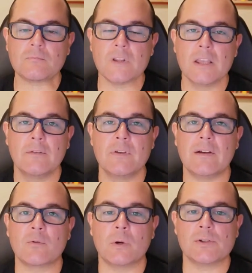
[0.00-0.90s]
If you
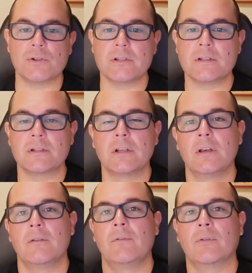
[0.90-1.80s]
have questions,
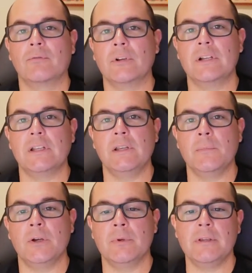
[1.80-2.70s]
feel free to
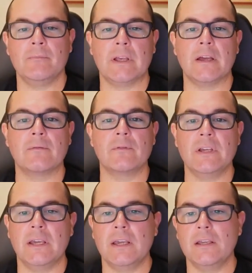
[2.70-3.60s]
email me at
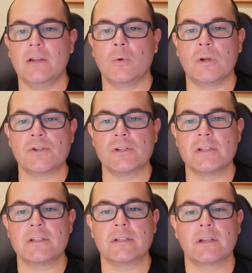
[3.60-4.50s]

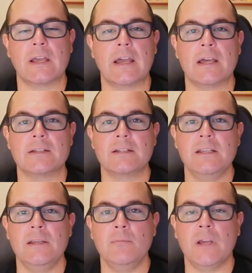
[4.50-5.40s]

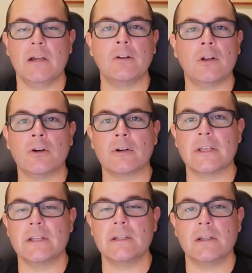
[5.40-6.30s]

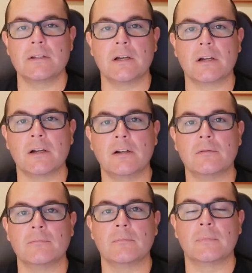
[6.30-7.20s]

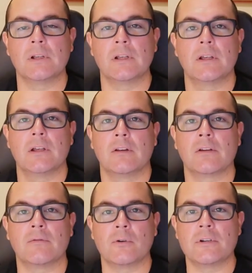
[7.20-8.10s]
vaquestions@teamlrn.com.
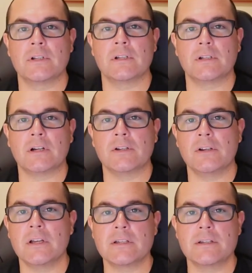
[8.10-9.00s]
Look forward to talking to you
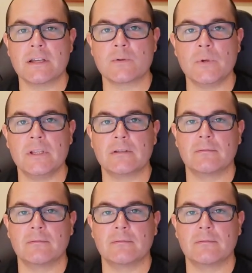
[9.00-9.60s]
guys next week.